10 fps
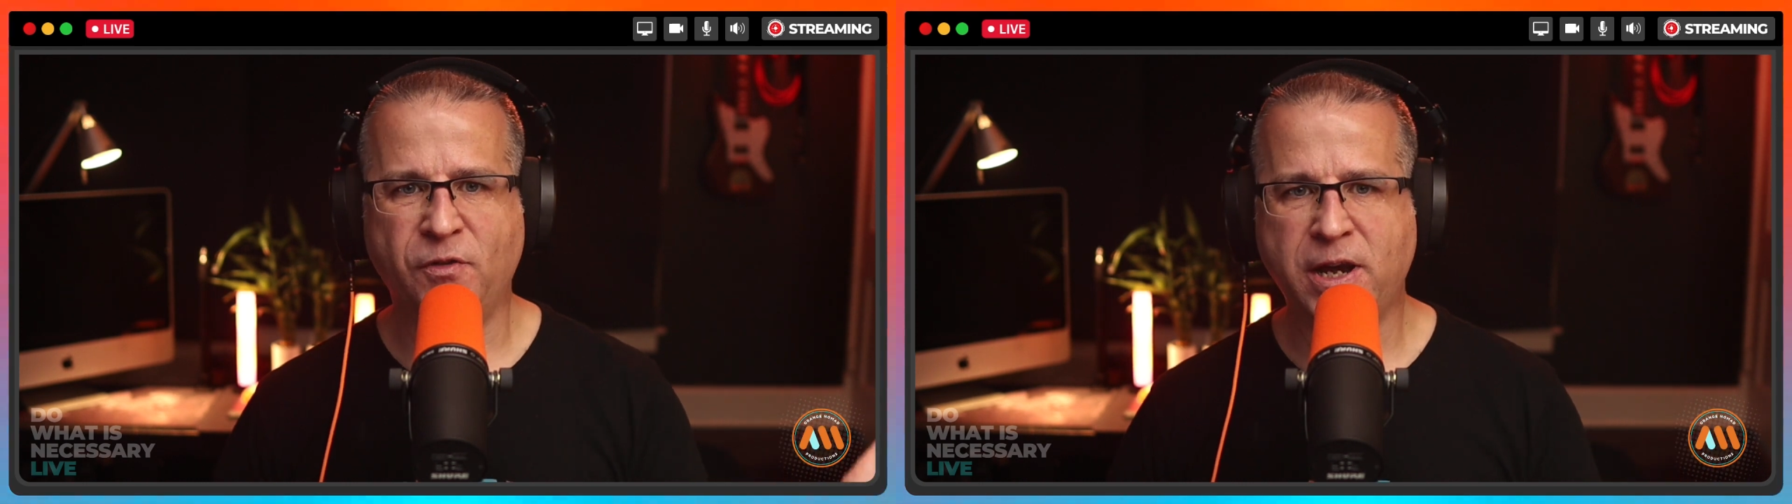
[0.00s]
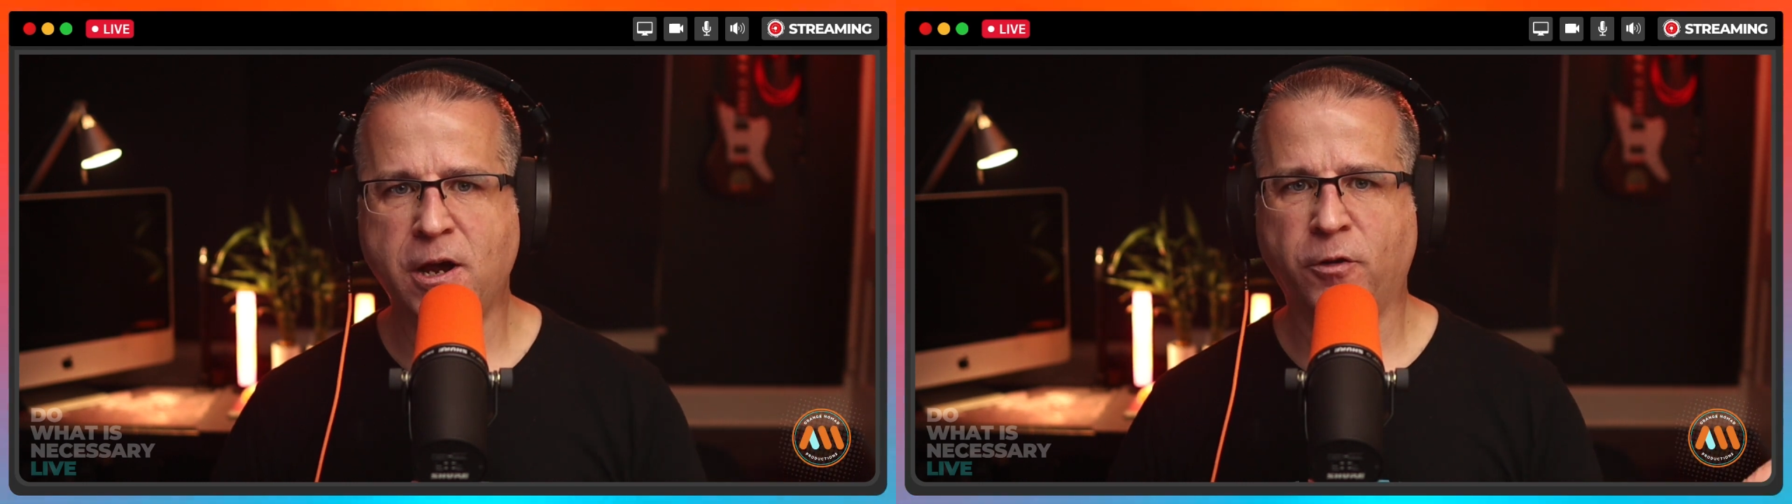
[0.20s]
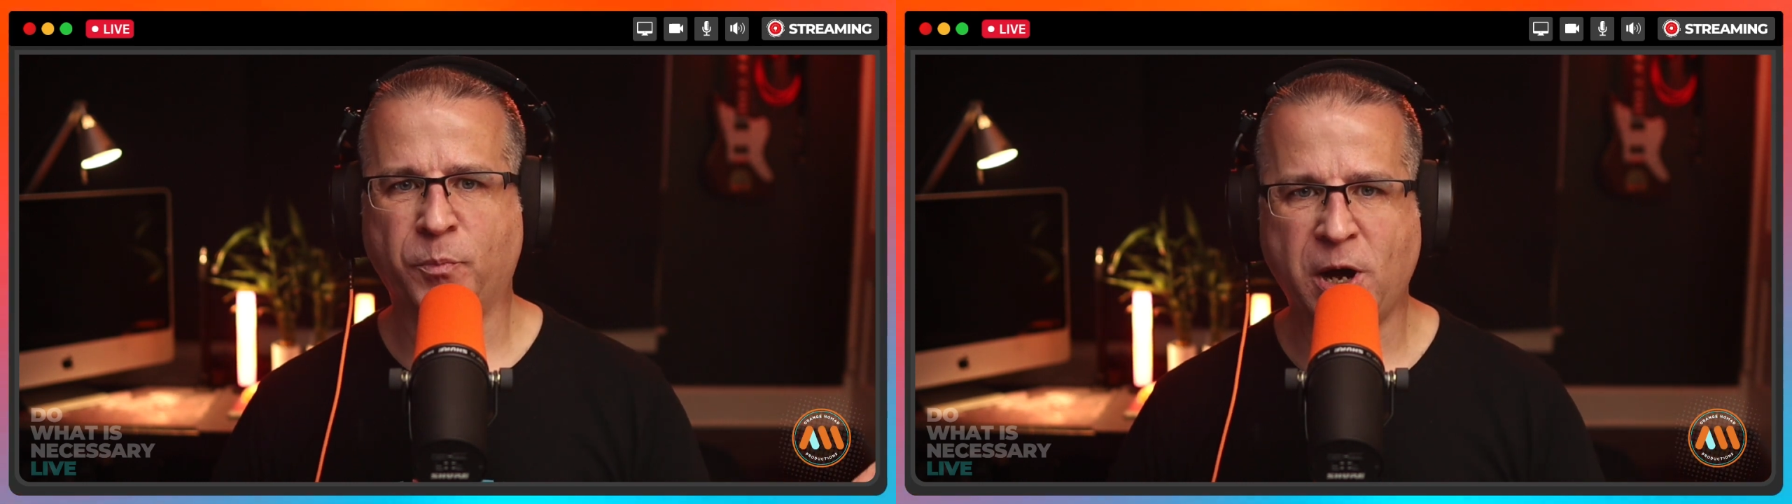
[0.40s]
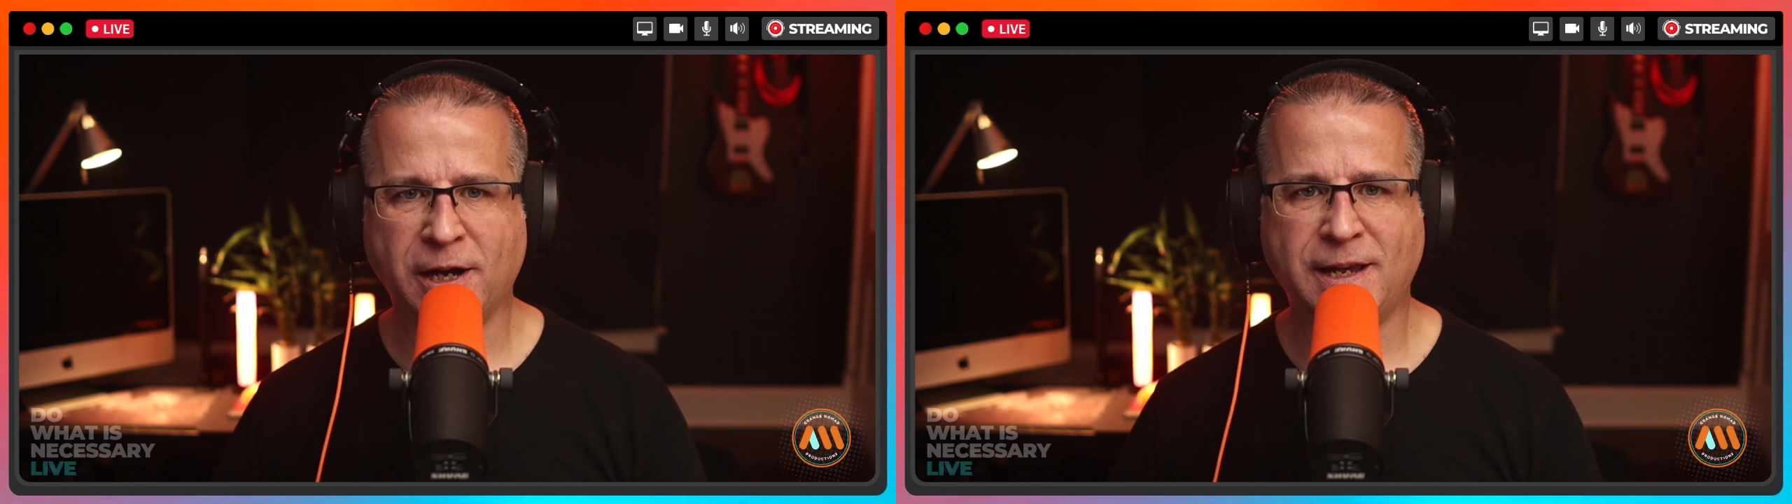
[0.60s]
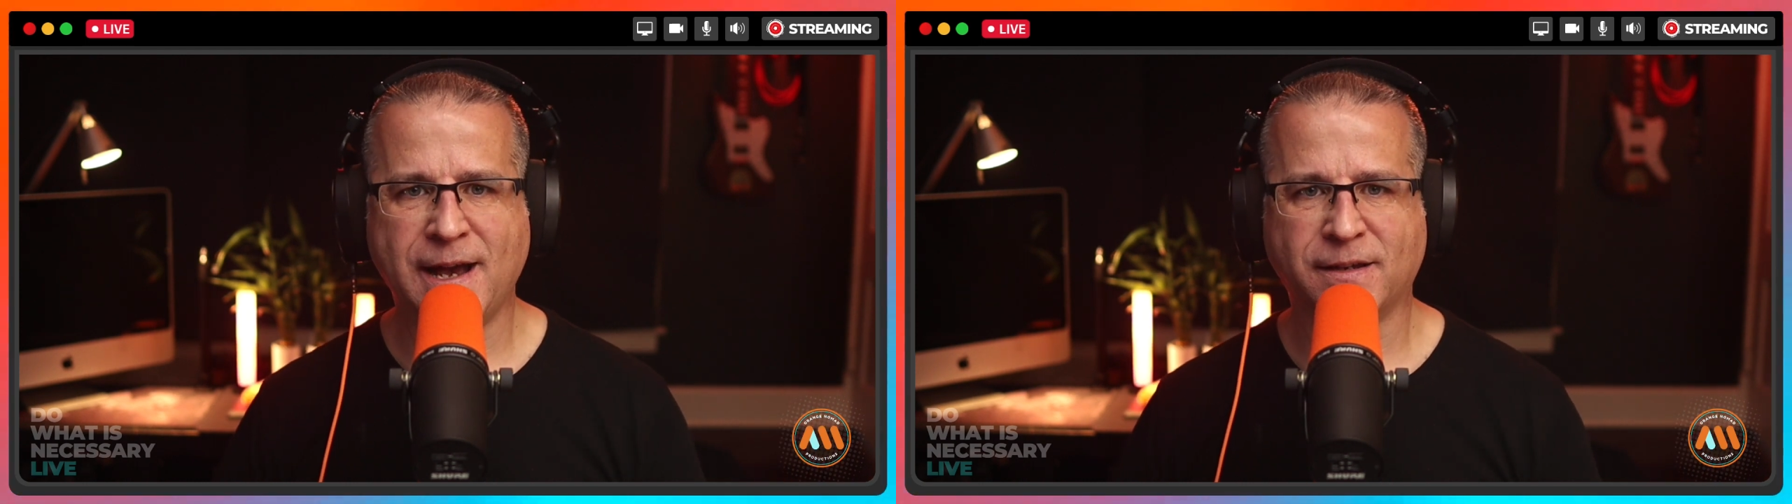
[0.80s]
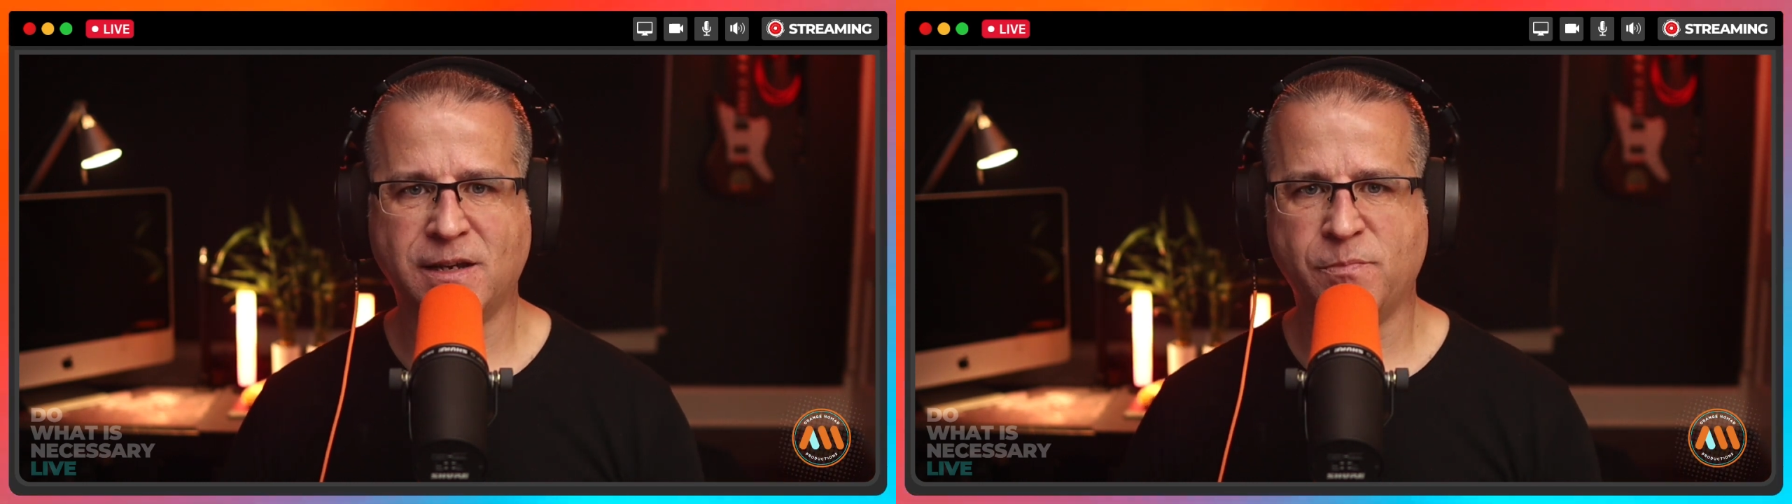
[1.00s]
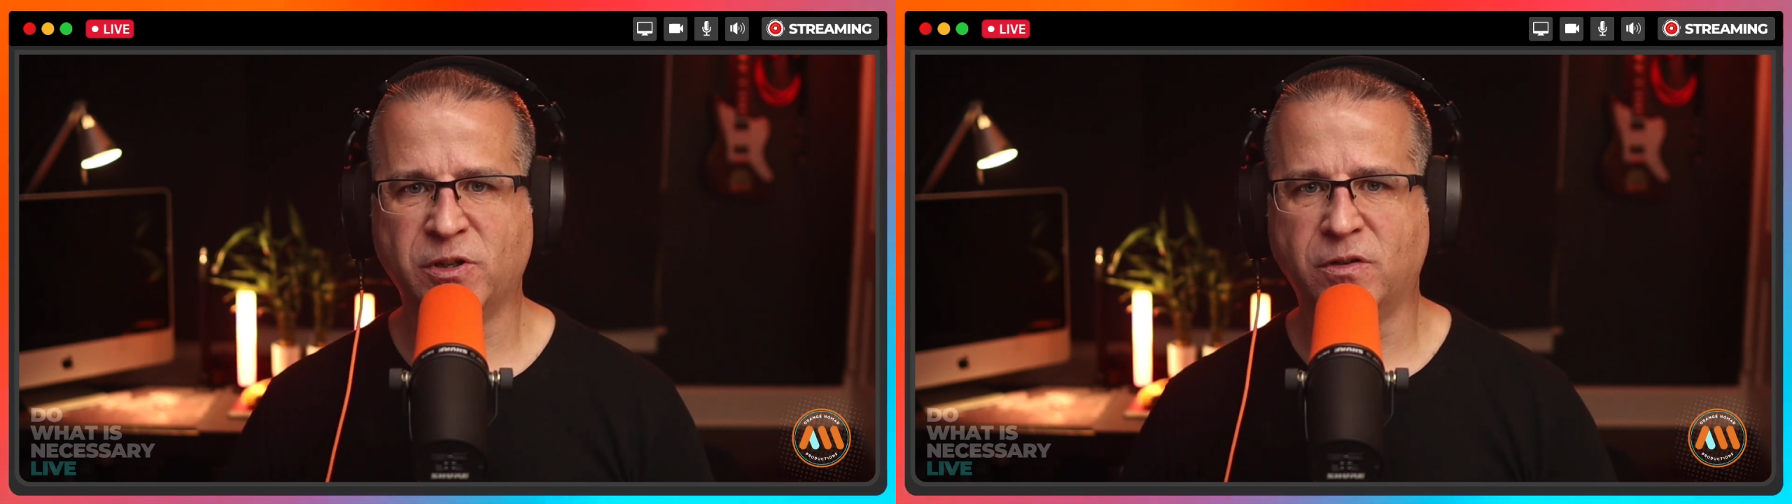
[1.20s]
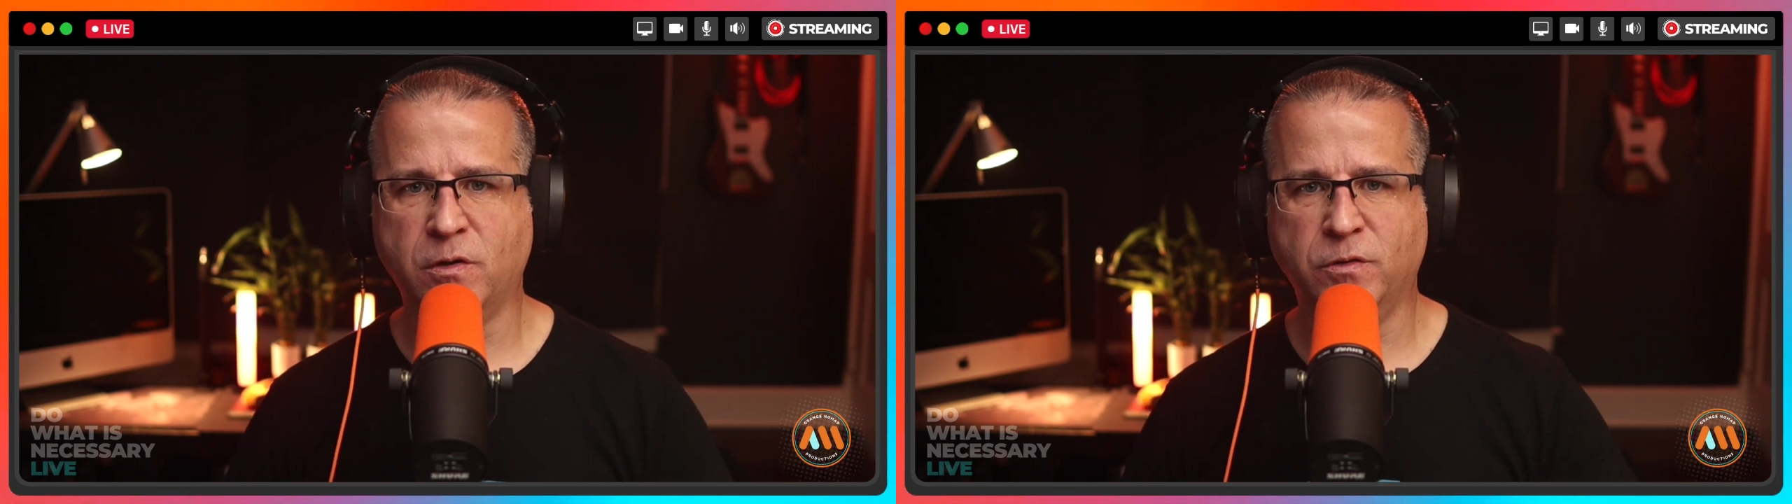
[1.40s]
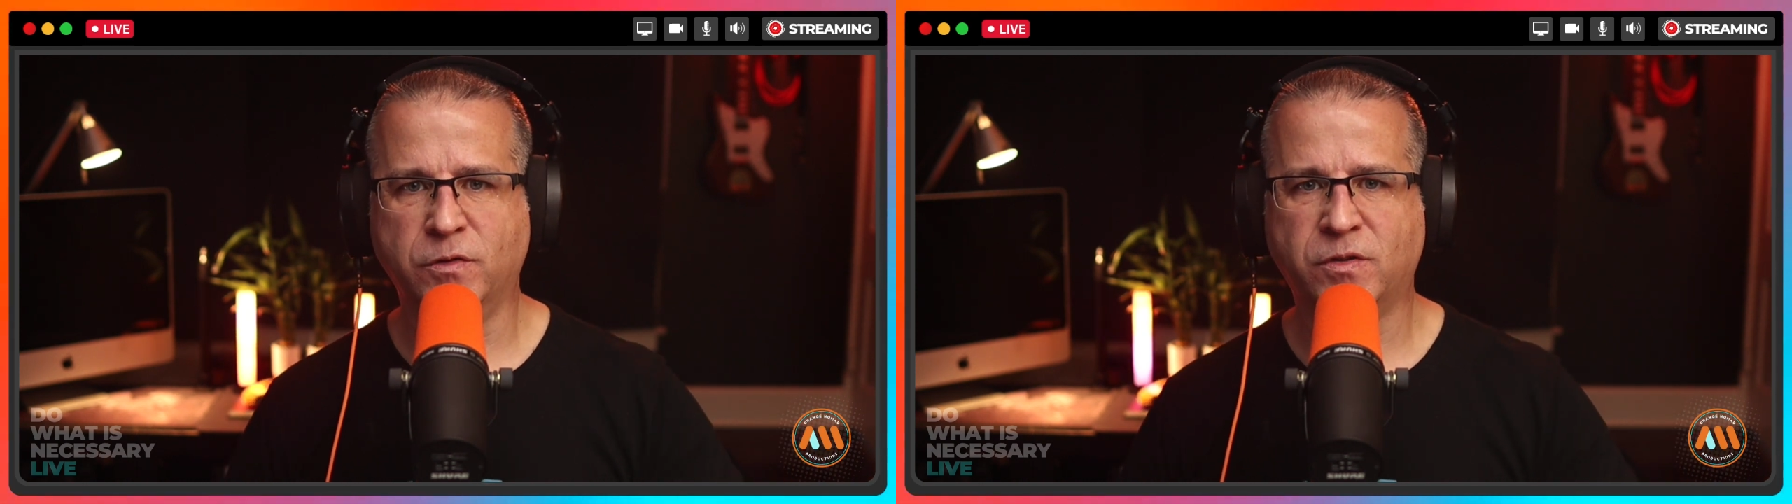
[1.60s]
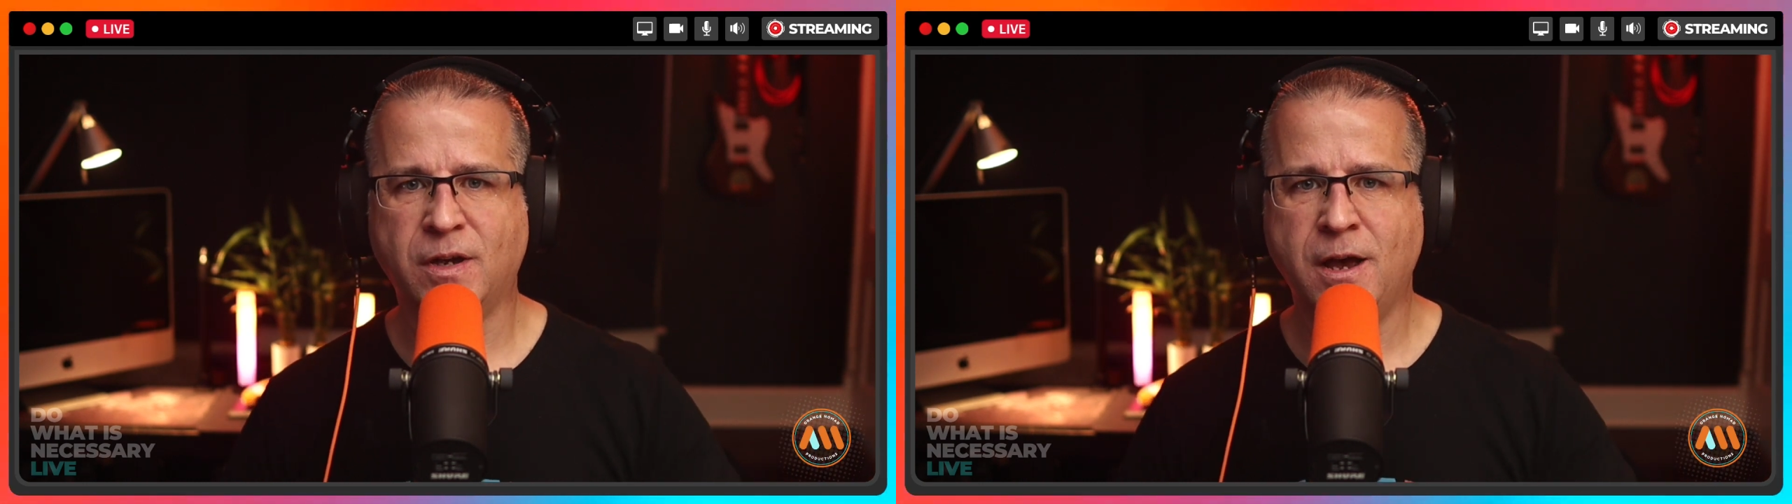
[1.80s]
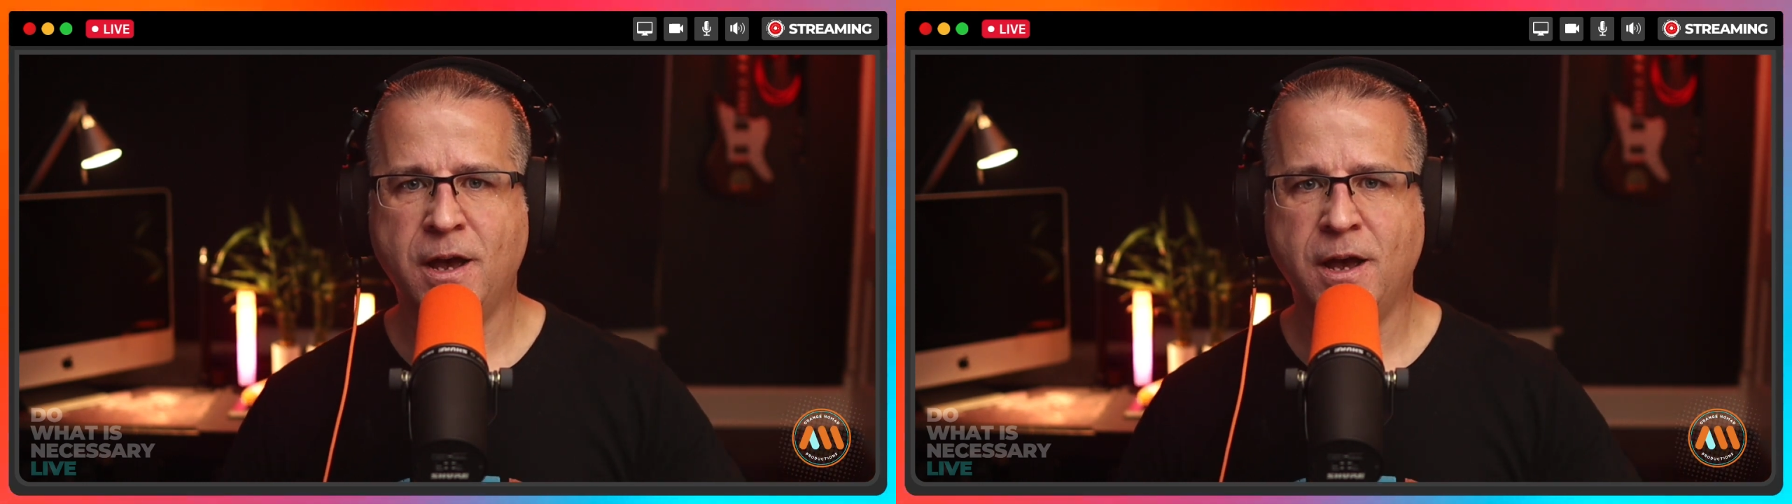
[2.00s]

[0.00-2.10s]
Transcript: videos, podcast episodes,